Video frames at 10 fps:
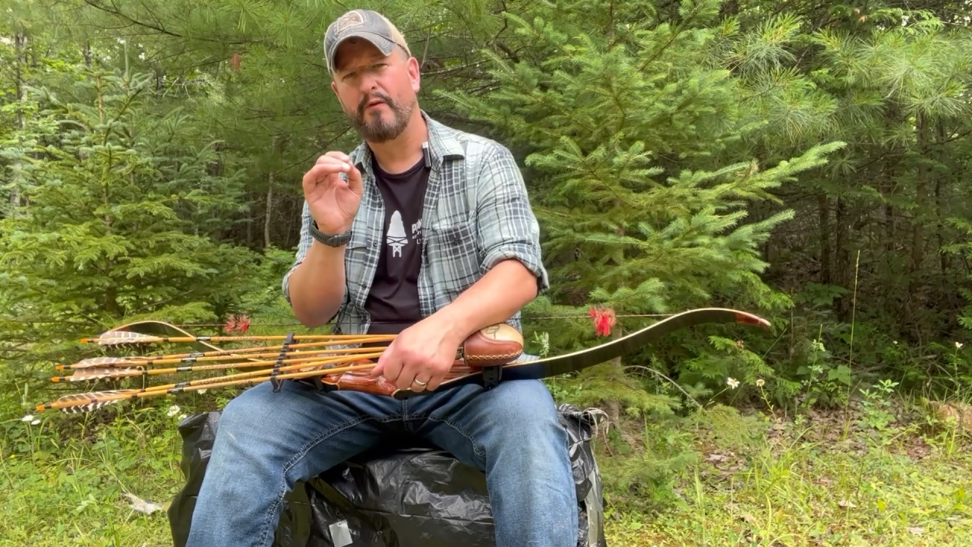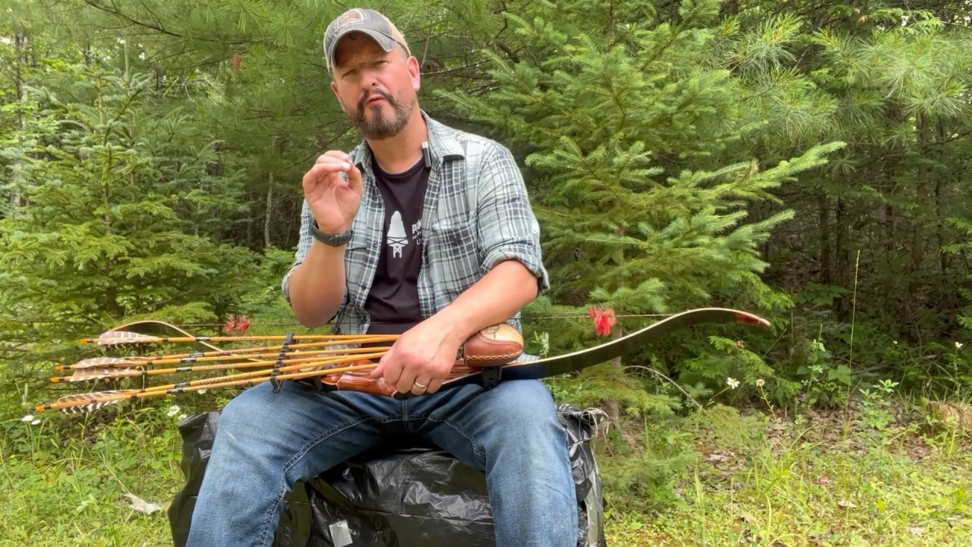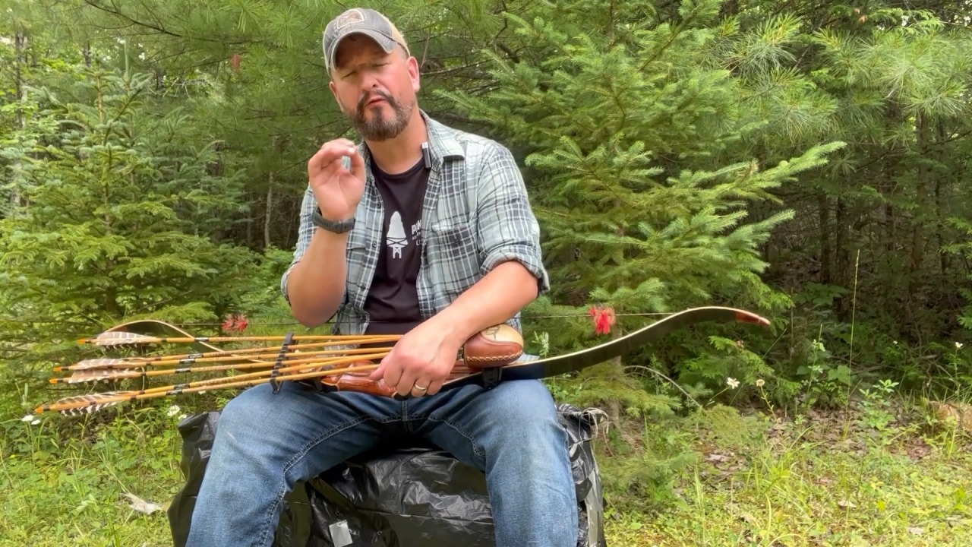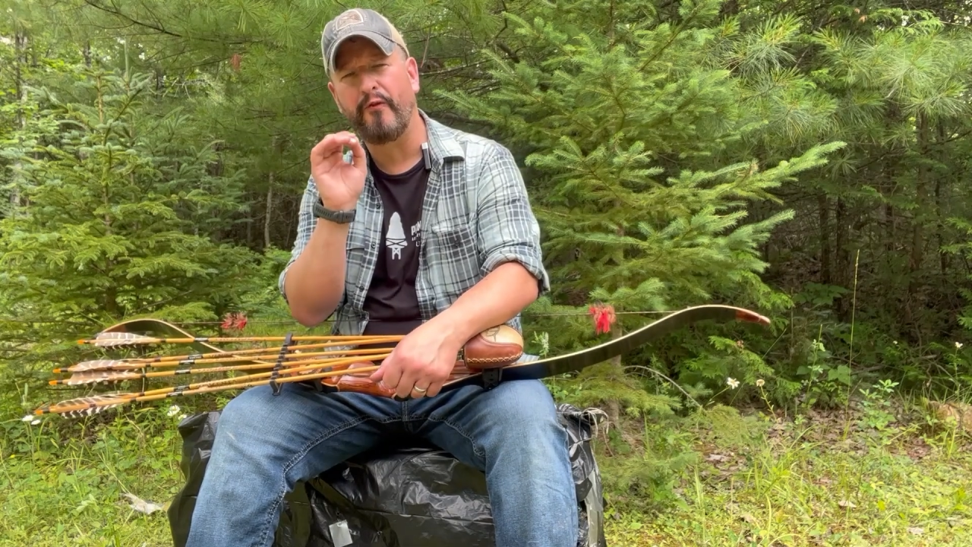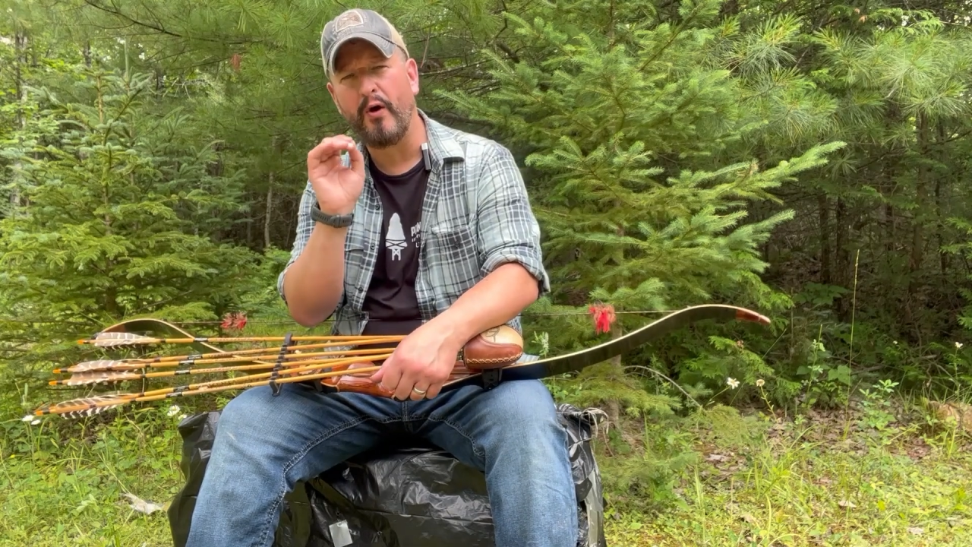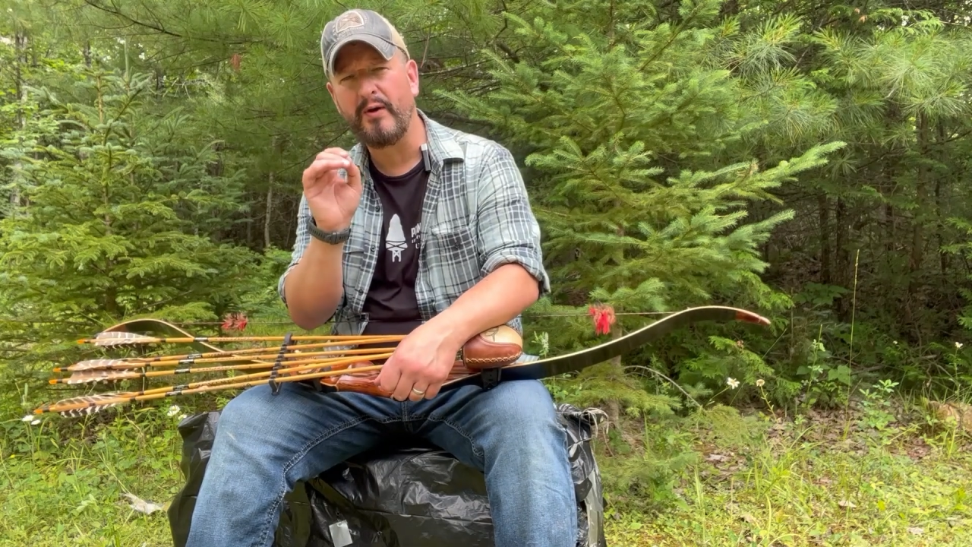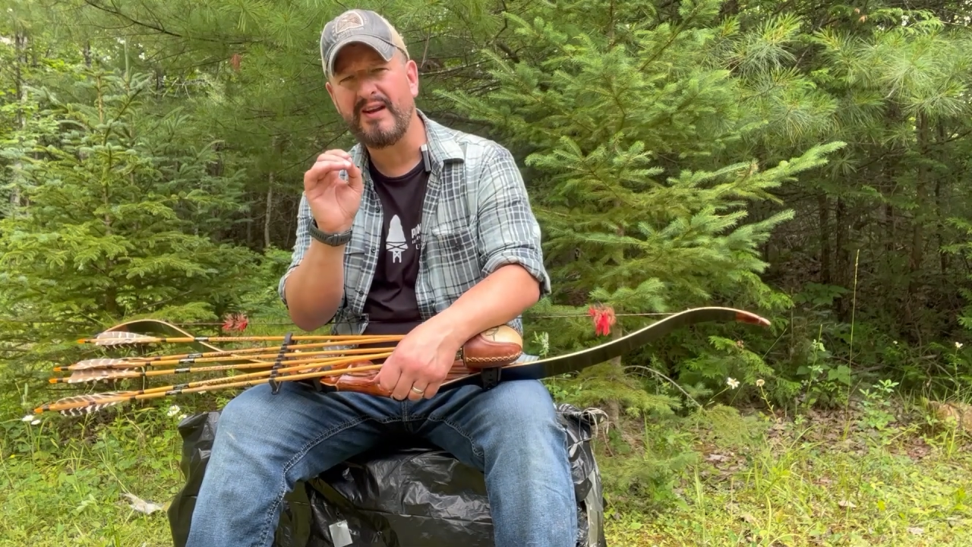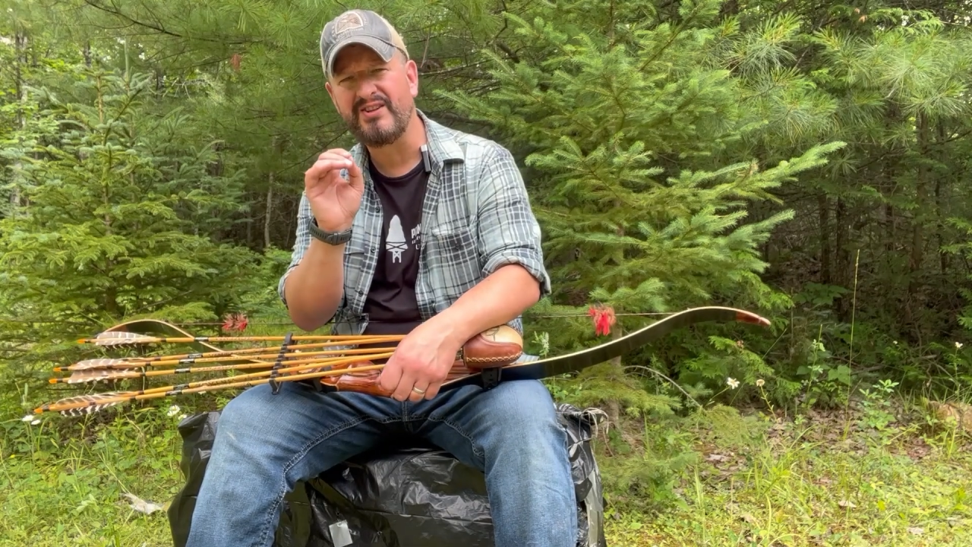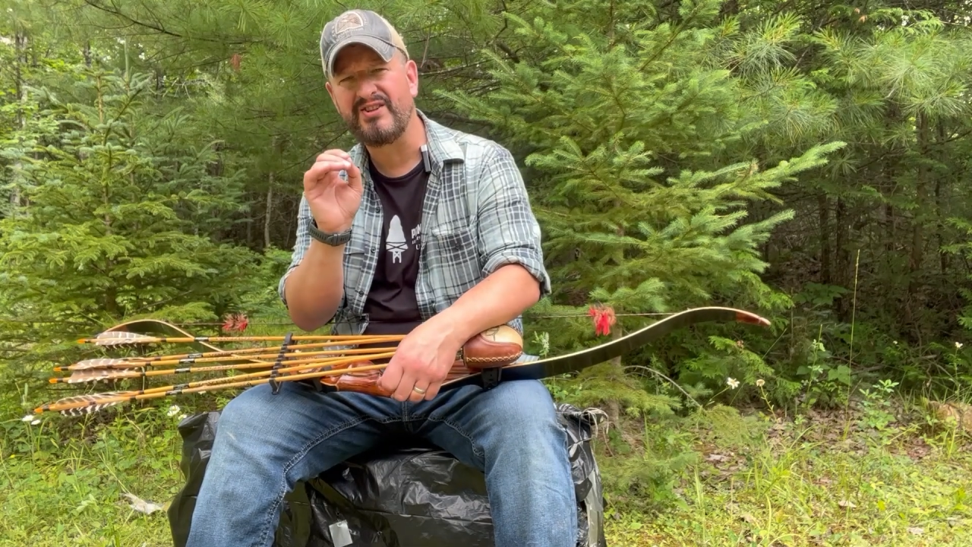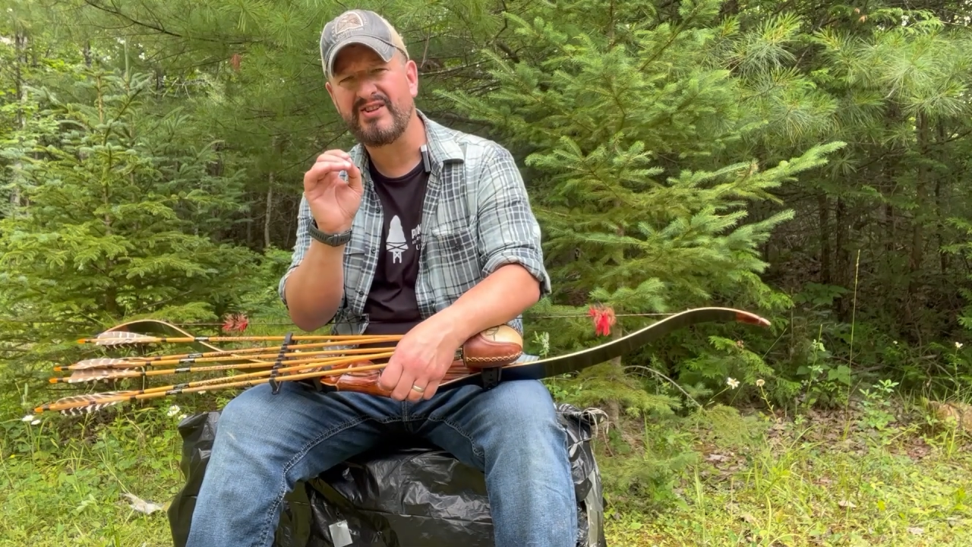
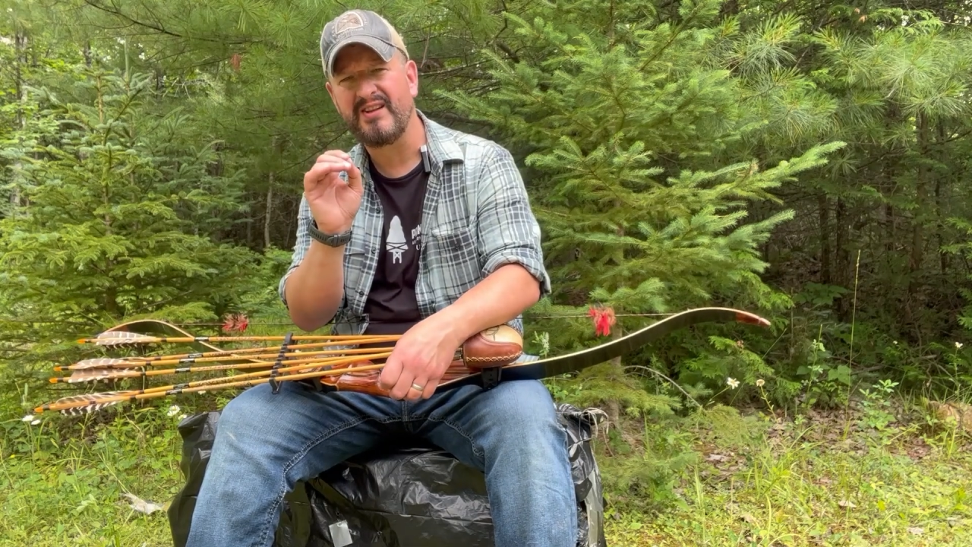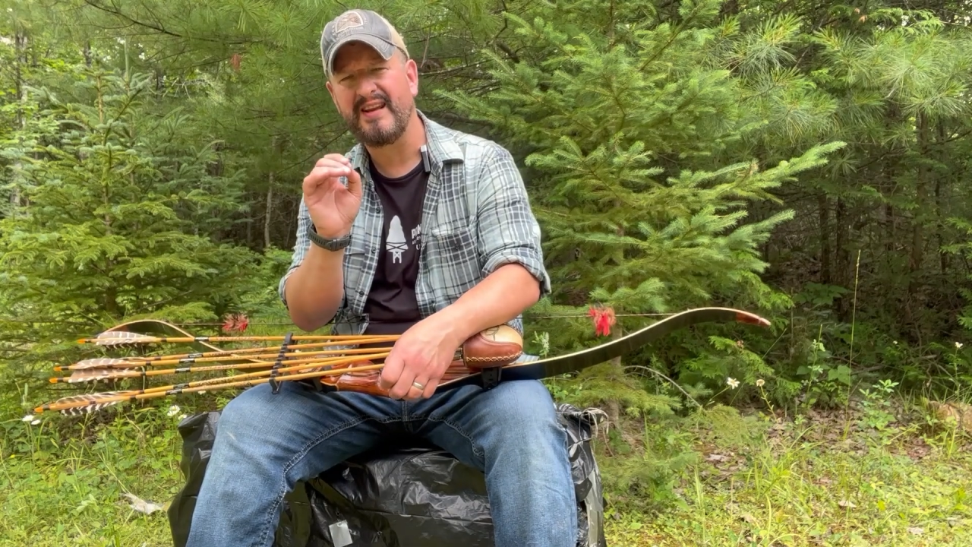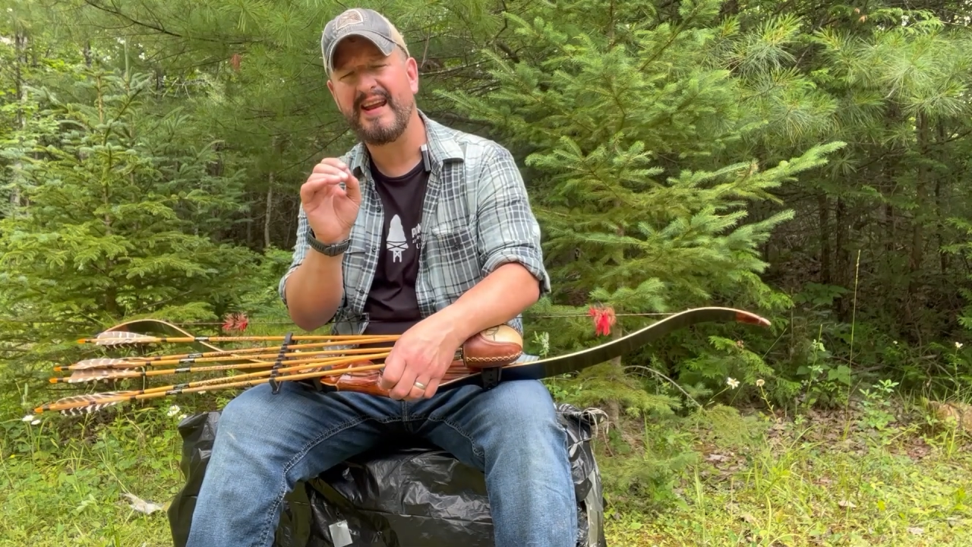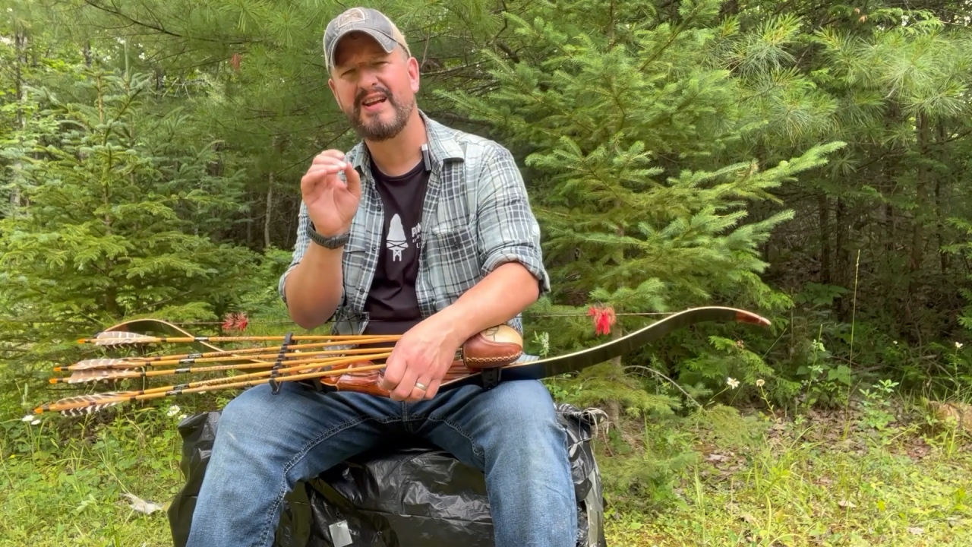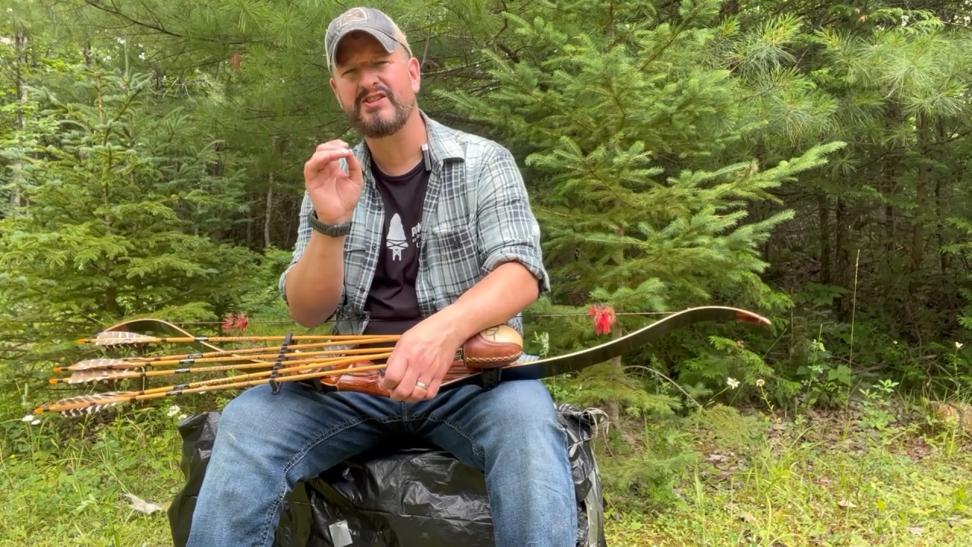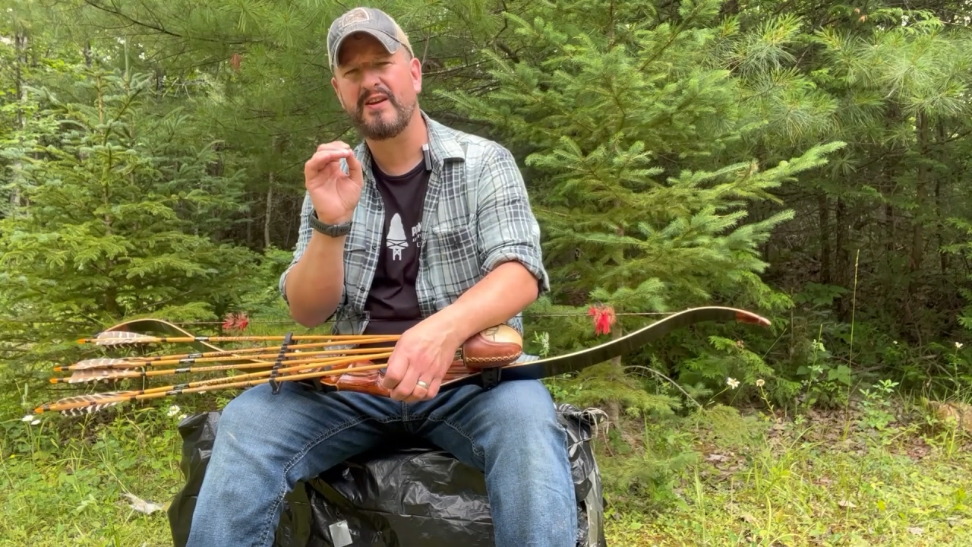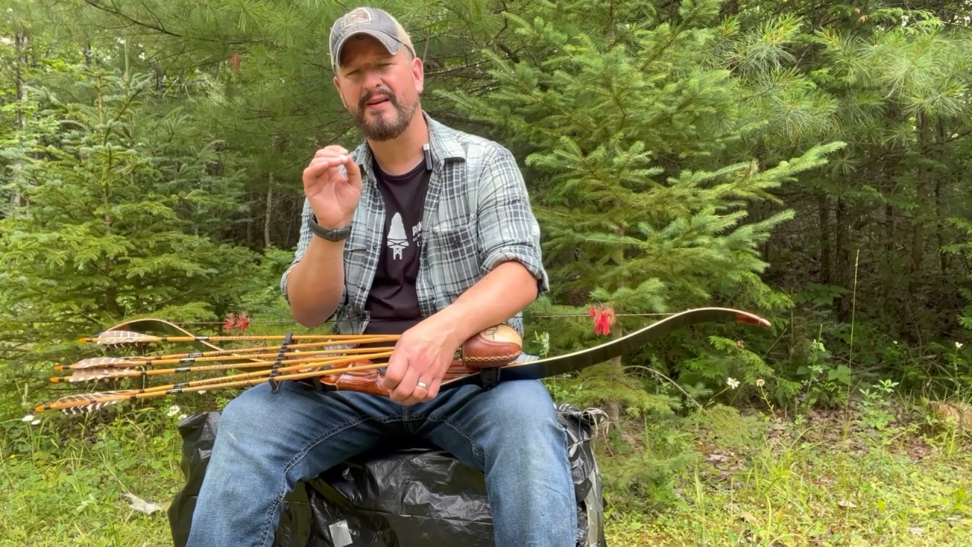Focus is,